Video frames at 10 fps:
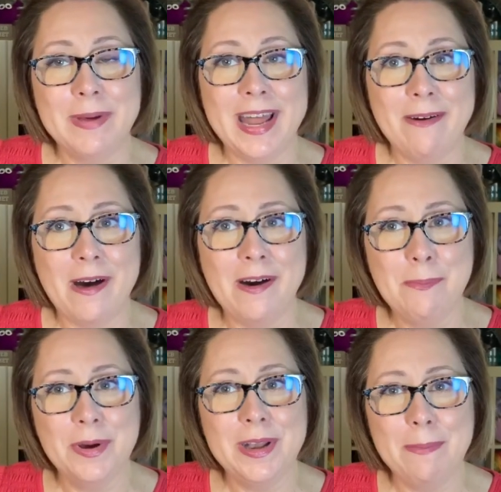But I'll, I'll,
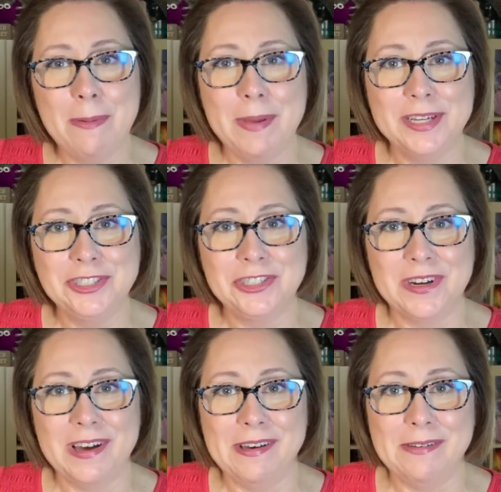put up a
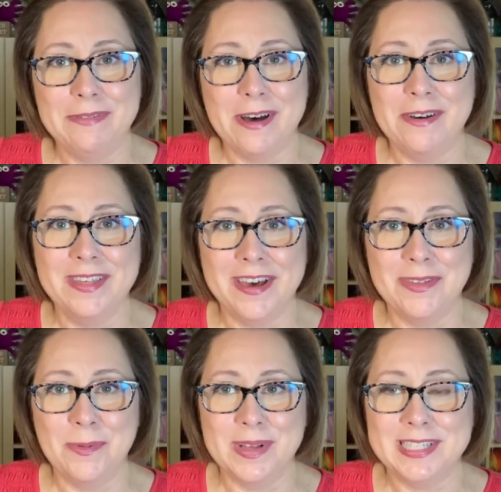picture of all the
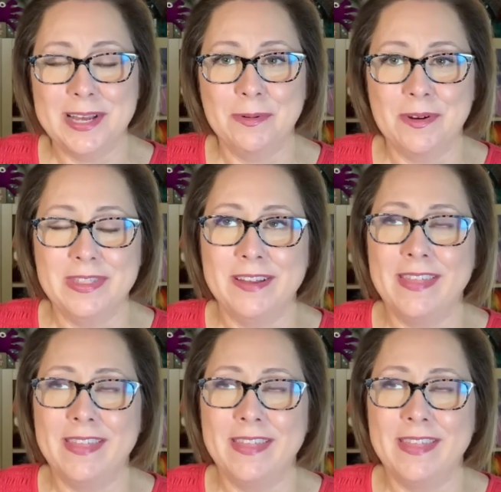other ones that were on there.